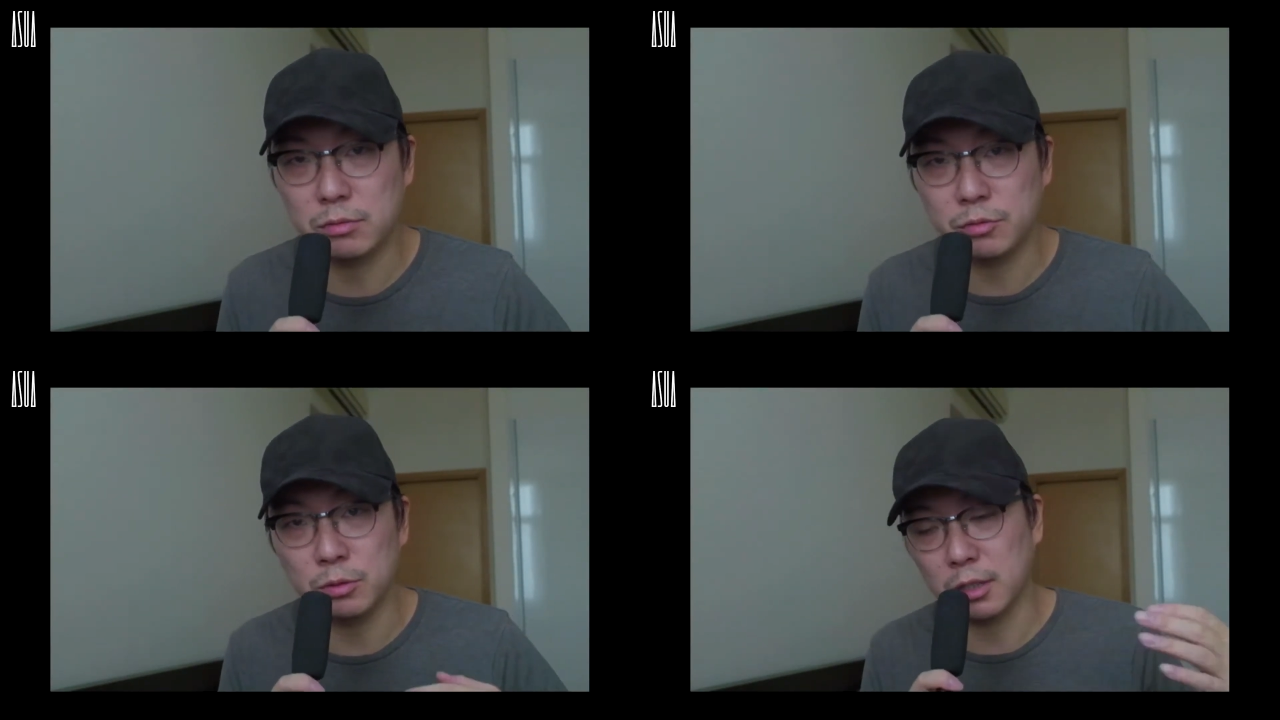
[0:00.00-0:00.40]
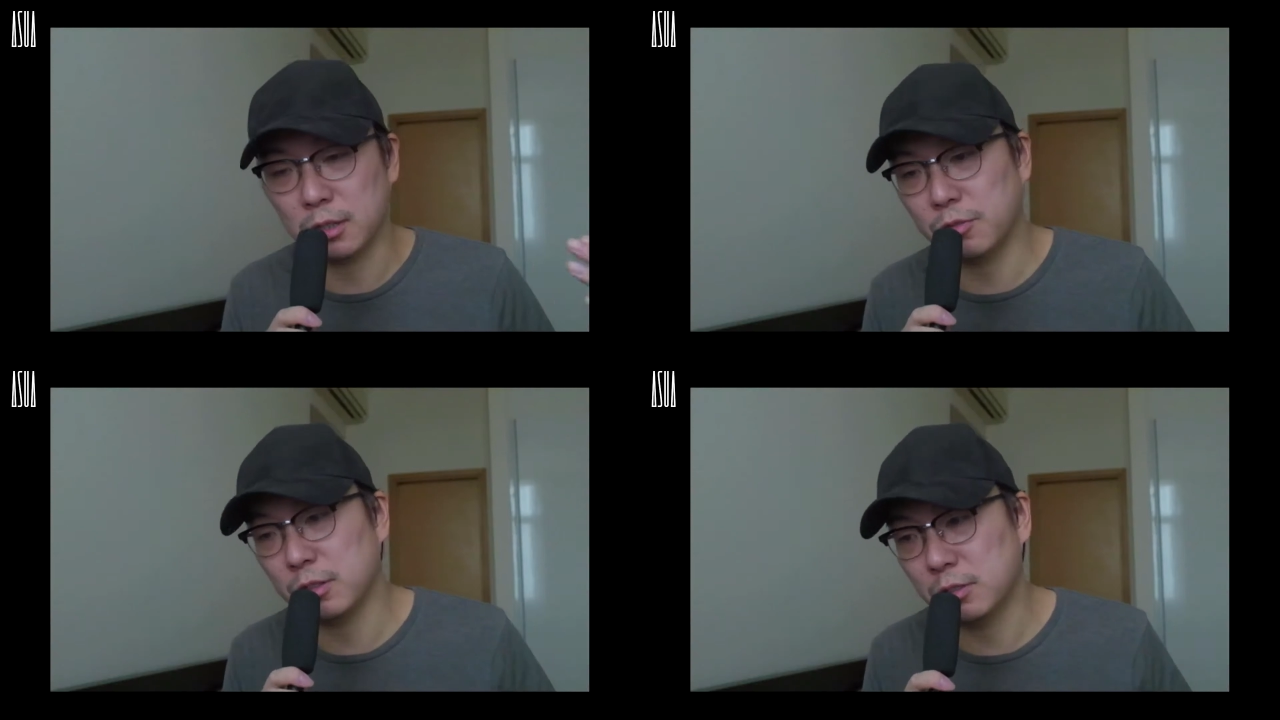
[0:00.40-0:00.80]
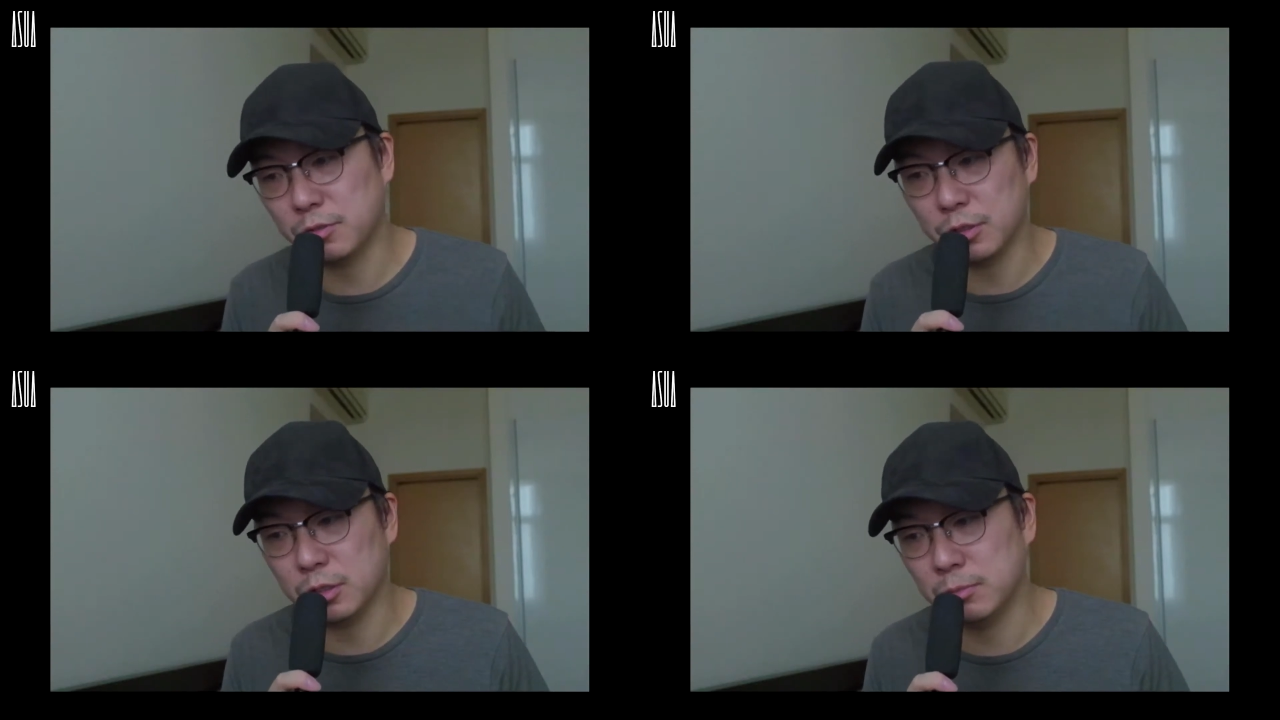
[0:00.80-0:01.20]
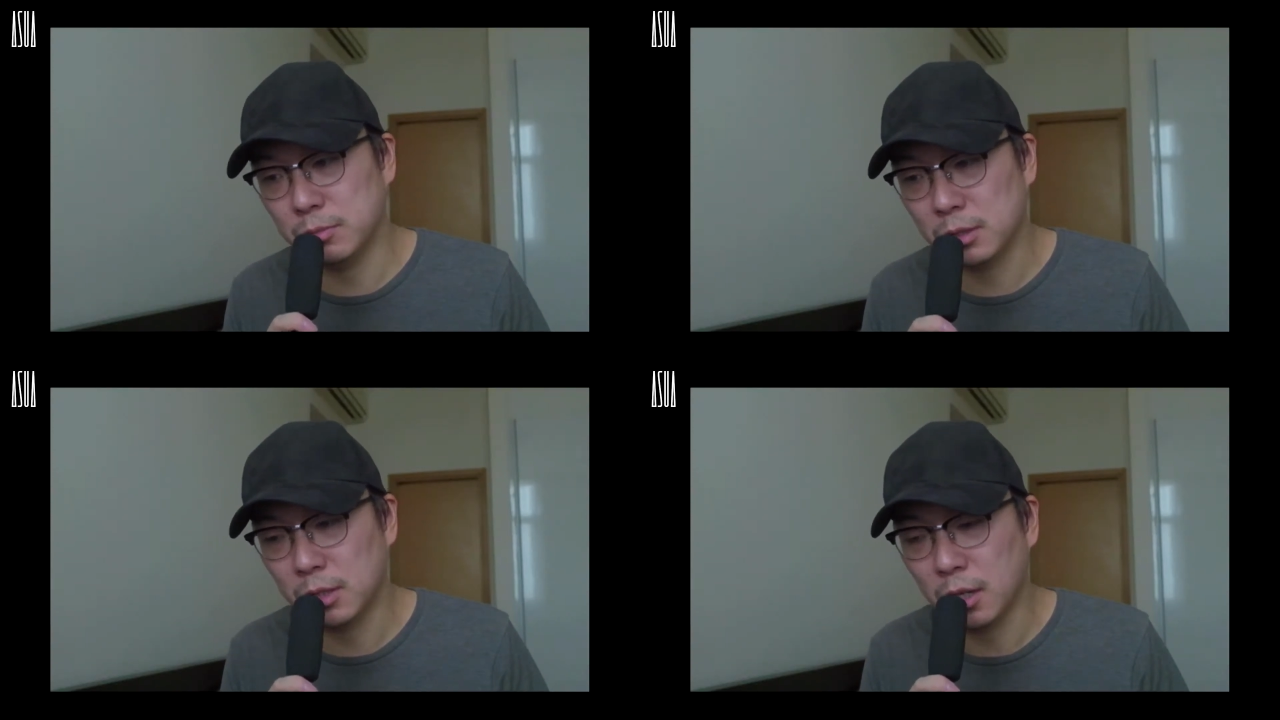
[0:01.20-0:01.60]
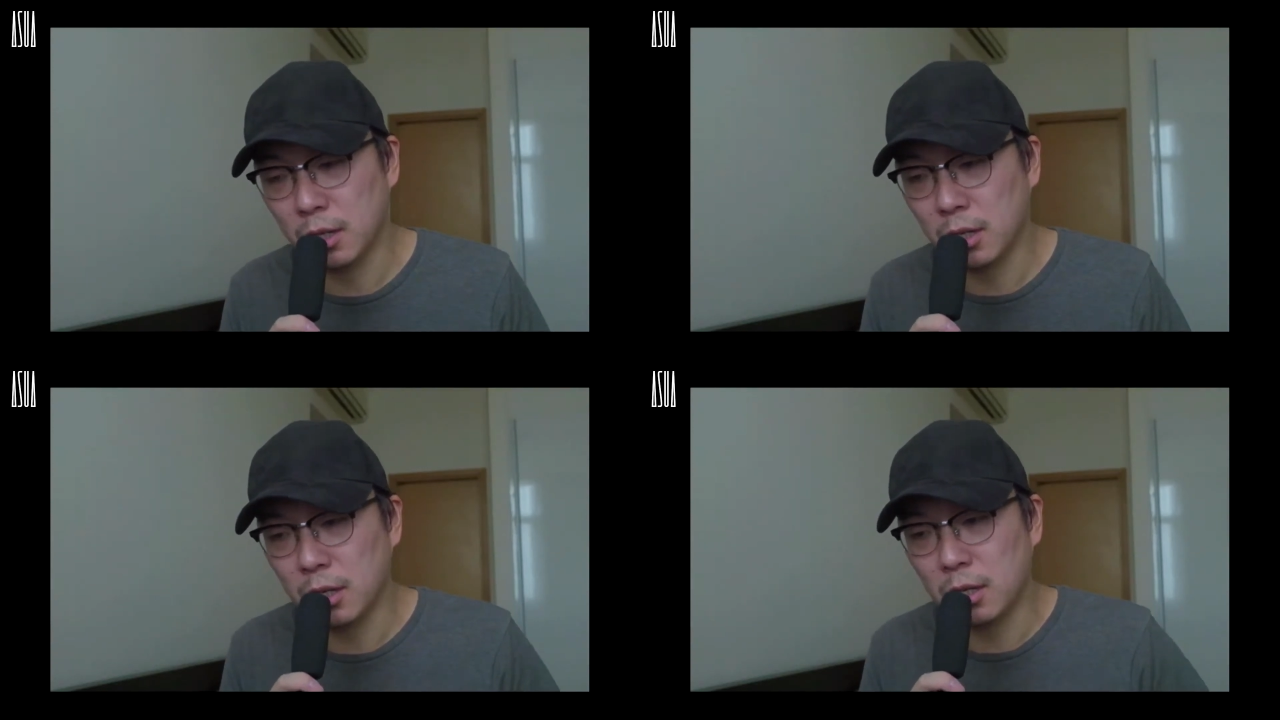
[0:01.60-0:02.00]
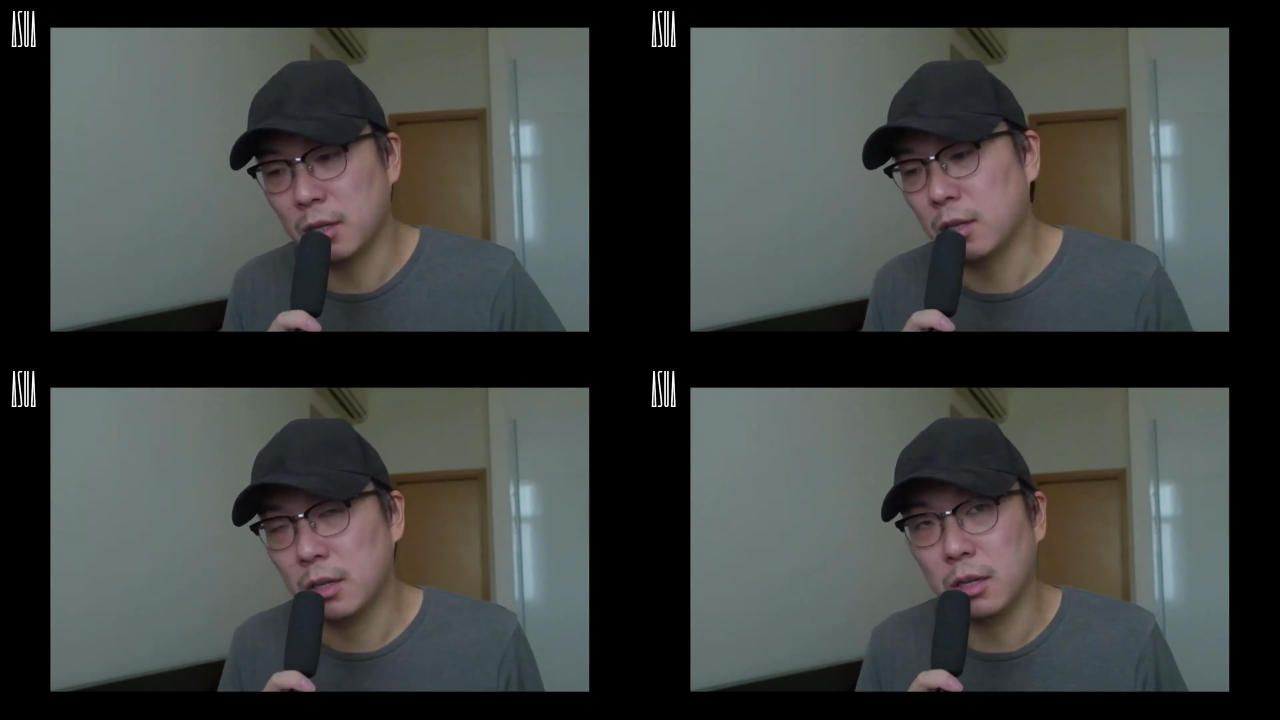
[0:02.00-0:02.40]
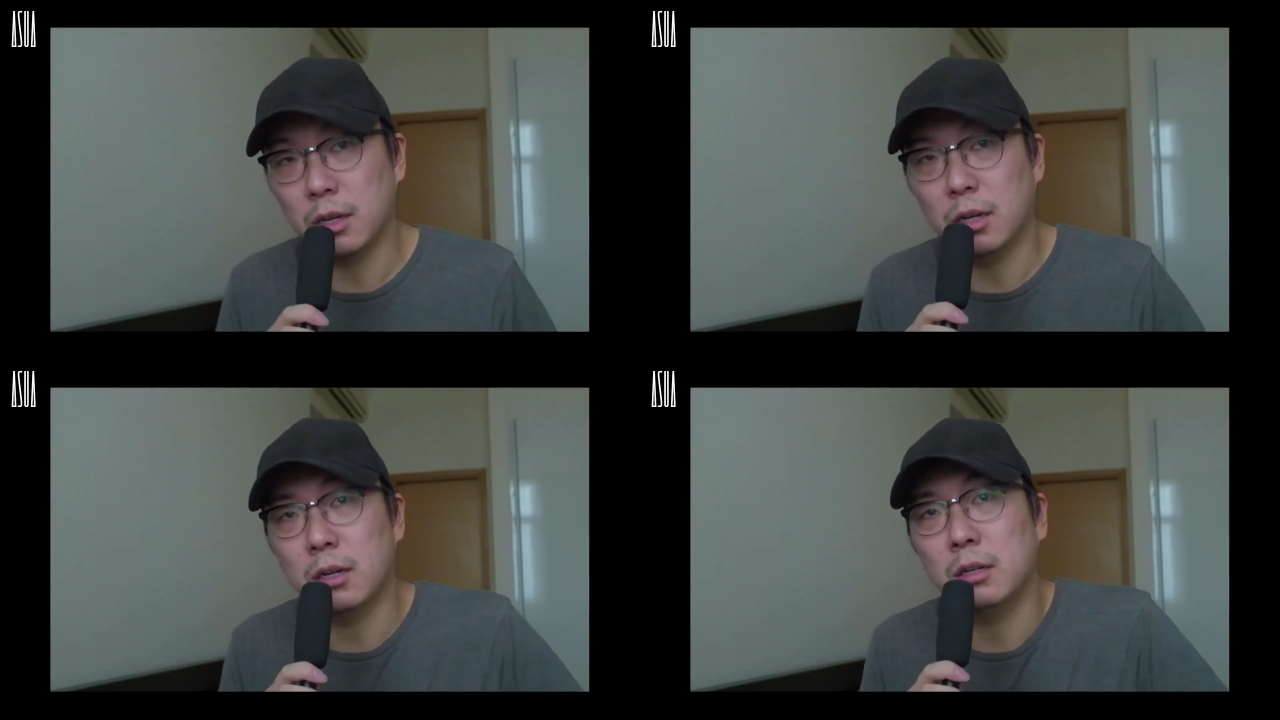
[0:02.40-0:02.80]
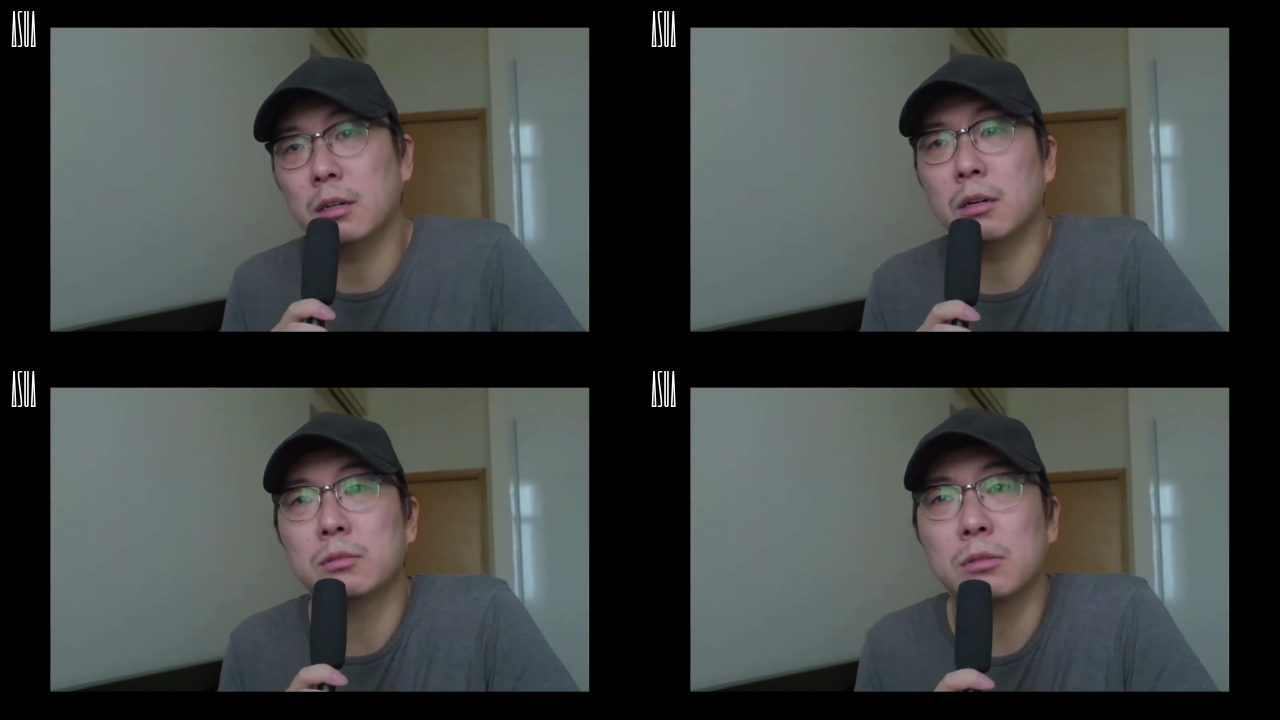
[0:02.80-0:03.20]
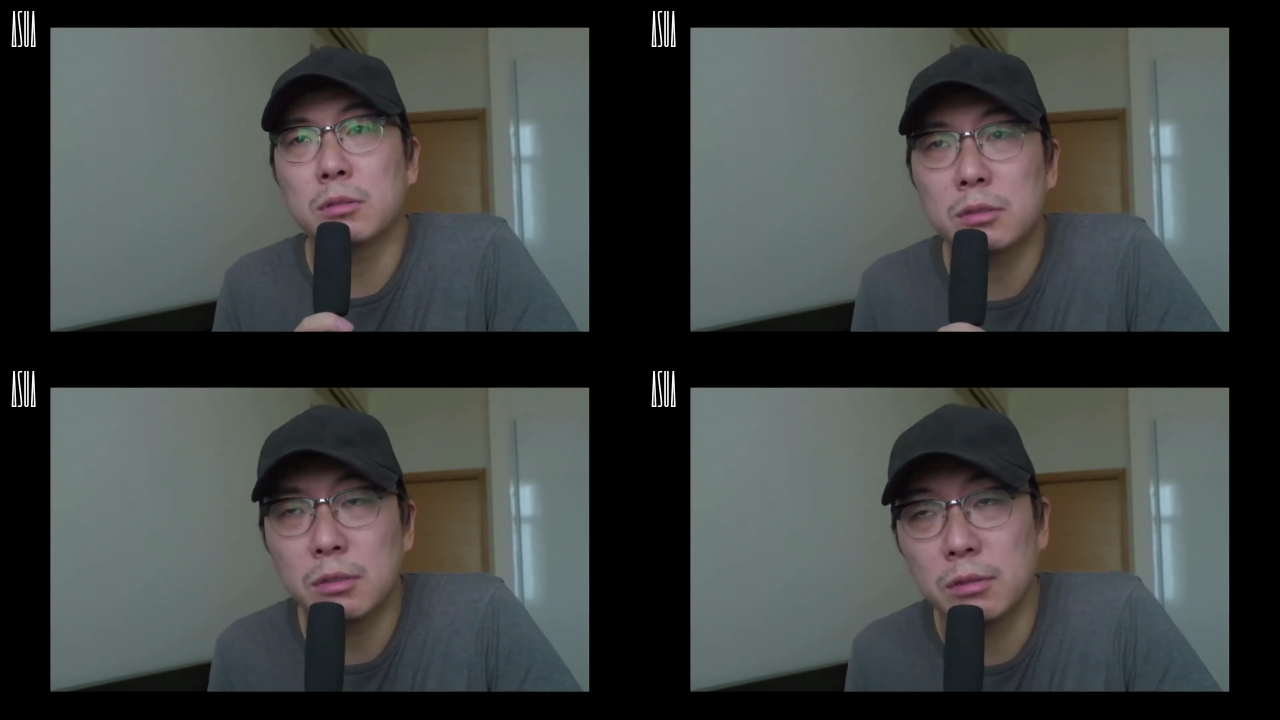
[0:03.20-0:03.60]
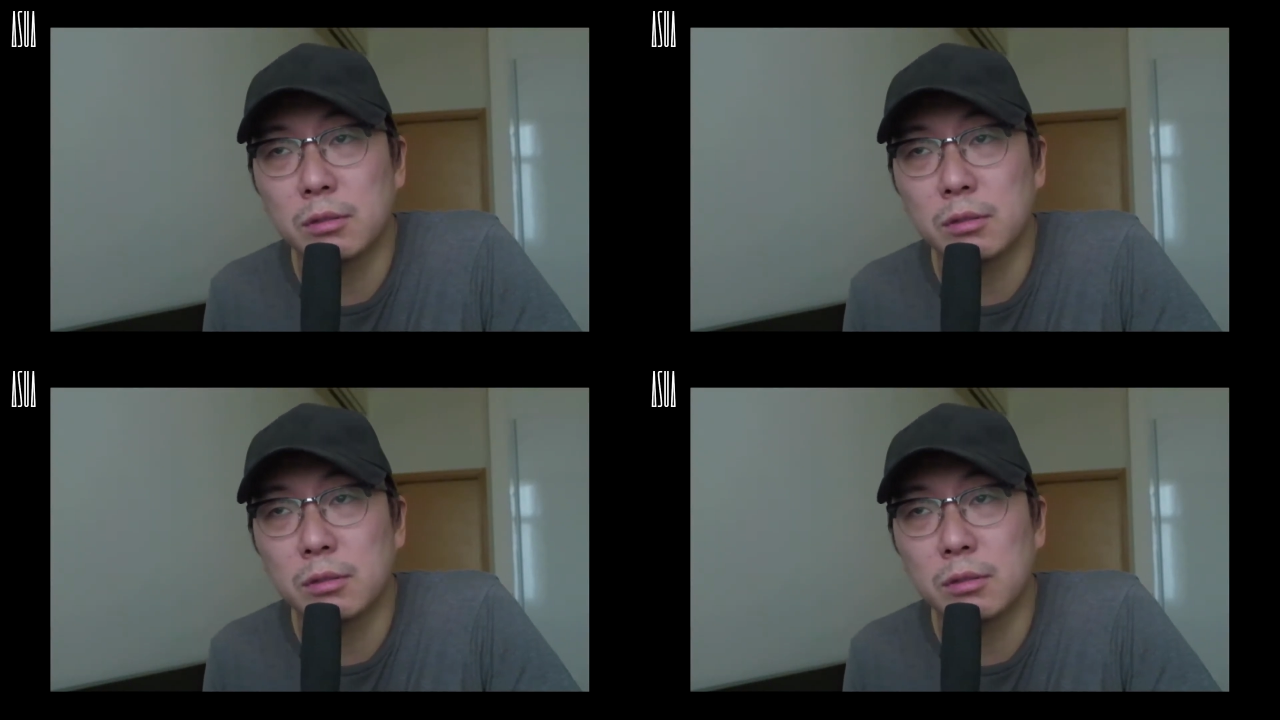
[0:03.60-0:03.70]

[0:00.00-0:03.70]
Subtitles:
full-length feature films. I was also